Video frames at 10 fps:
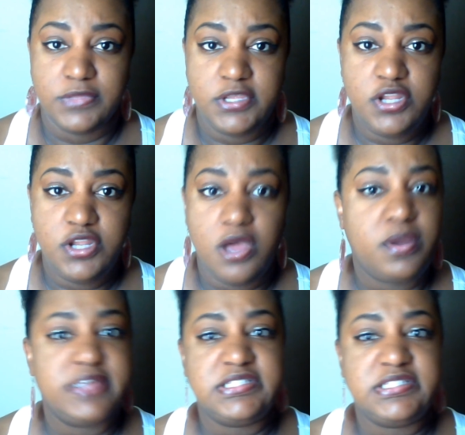
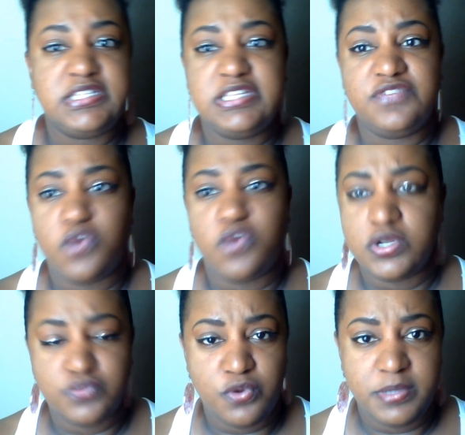It's
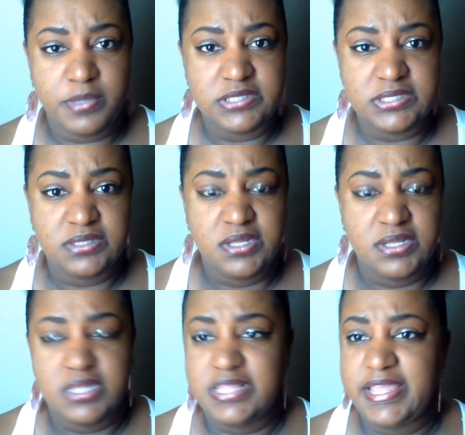divorce rumors,
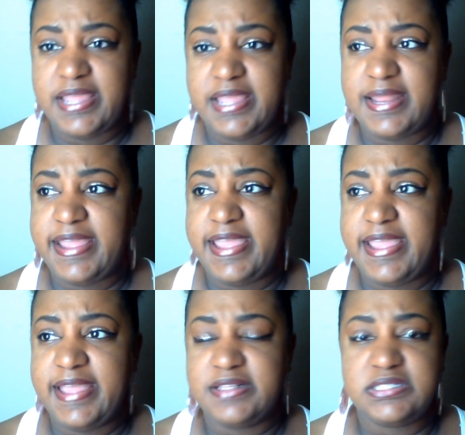then
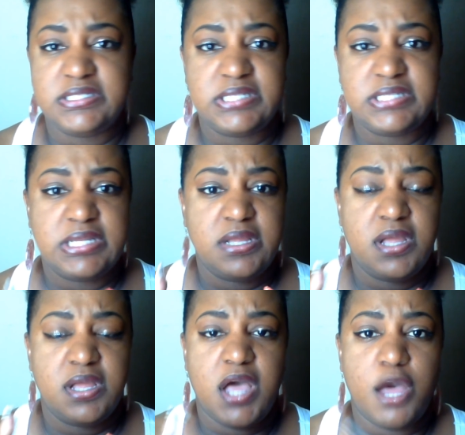it's
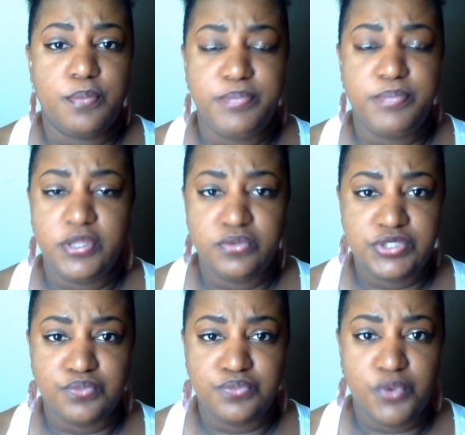
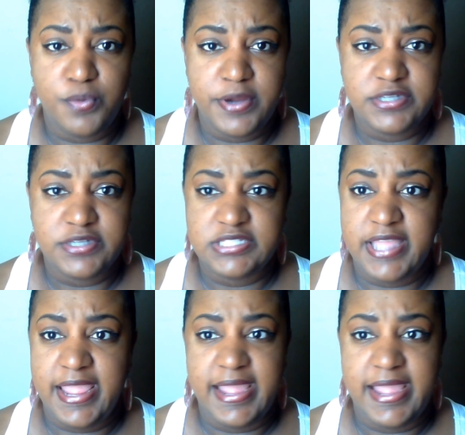abuse rumors,
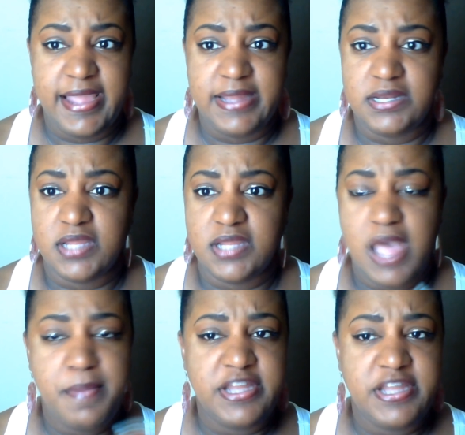and
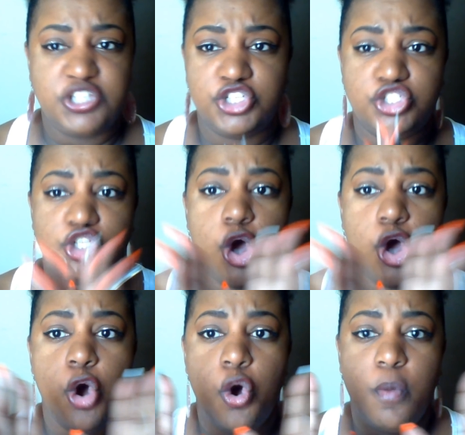I mean, it's just
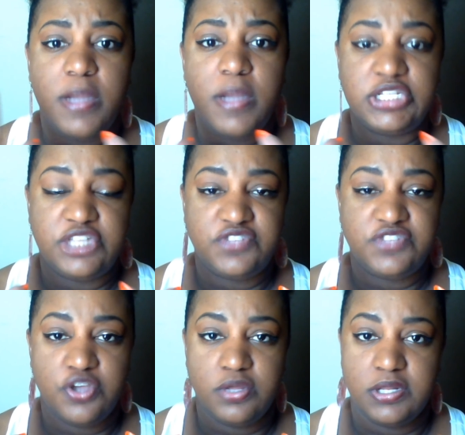so much stuff
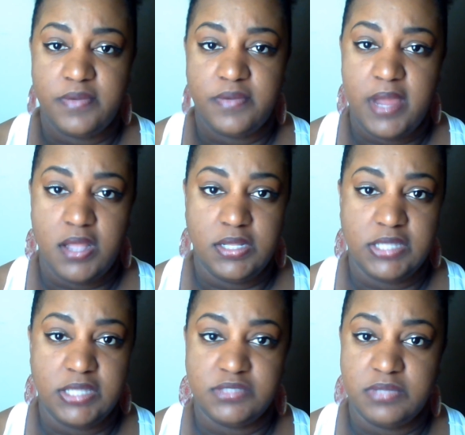circling around
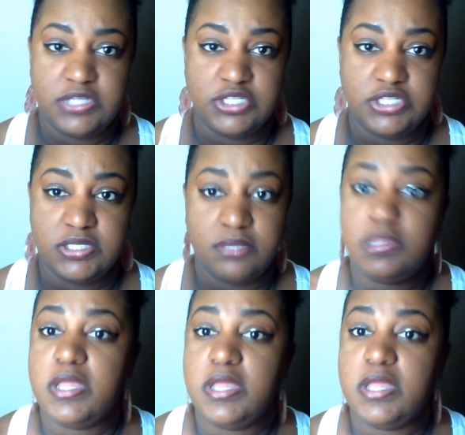this relationship.